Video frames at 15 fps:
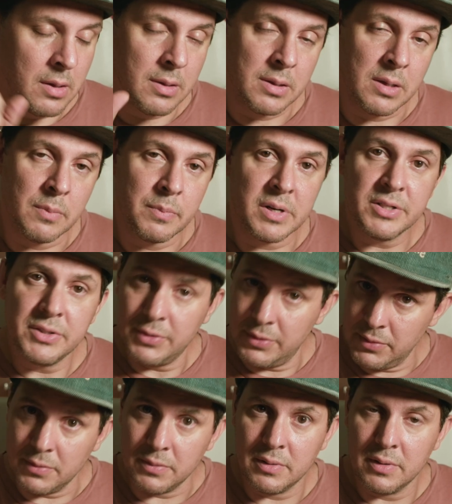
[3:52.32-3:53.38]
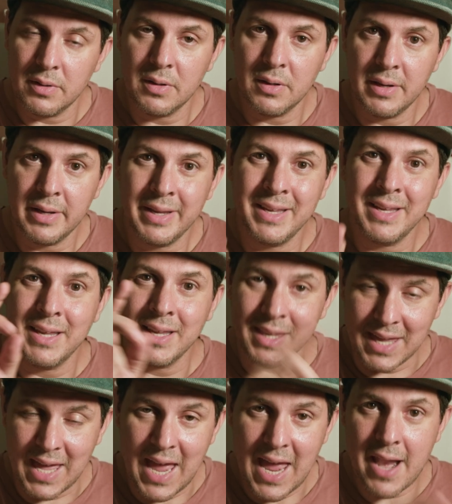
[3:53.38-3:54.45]
Number two,
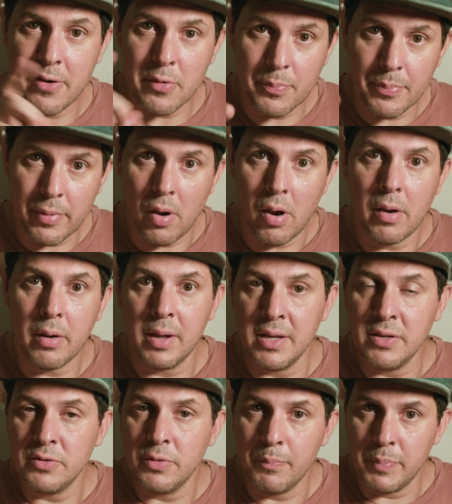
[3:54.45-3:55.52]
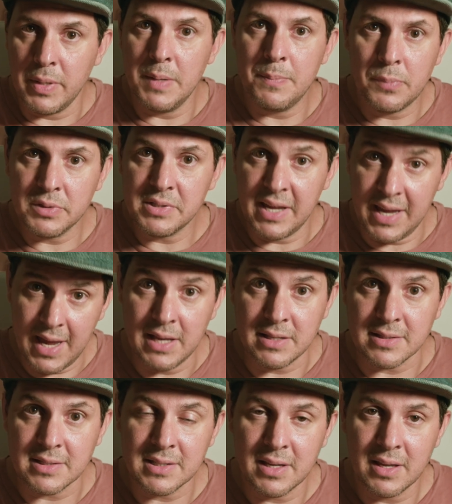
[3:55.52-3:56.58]
get your product into people's
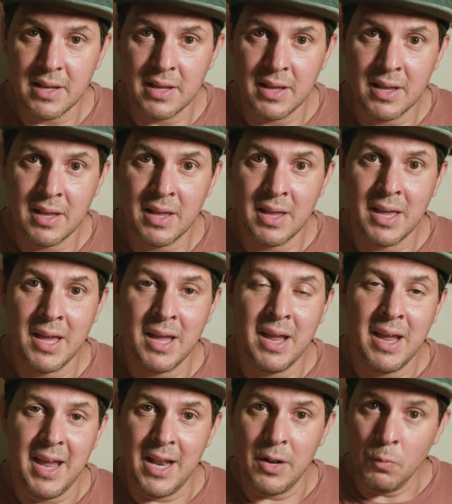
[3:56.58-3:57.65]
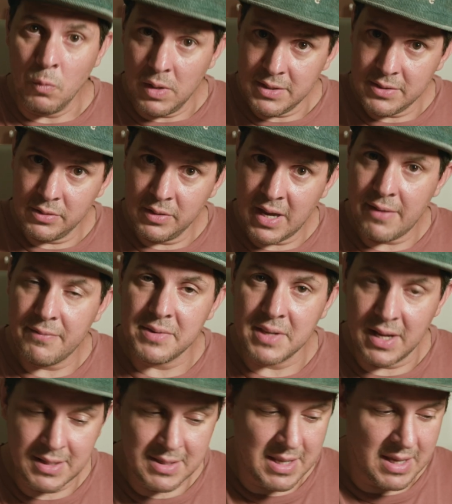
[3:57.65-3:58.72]
hands. And once you have
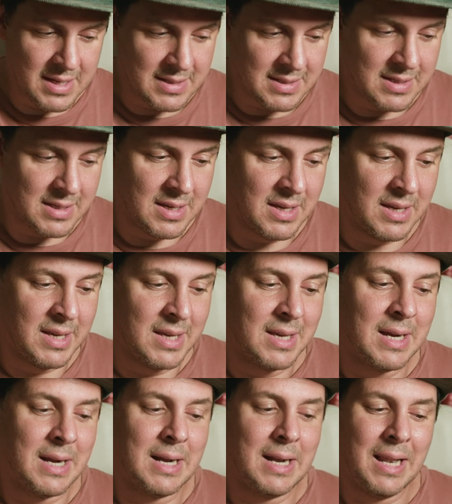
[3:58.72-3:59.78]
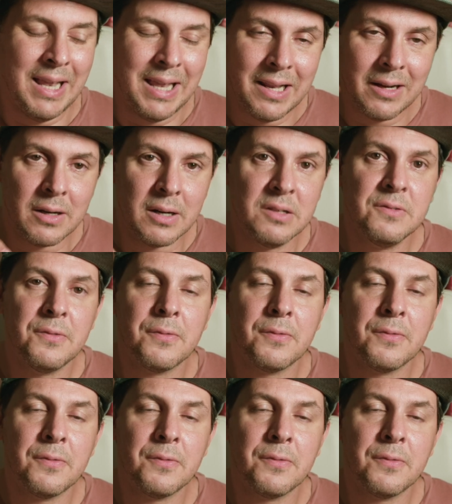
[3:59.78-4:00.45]
done this, learn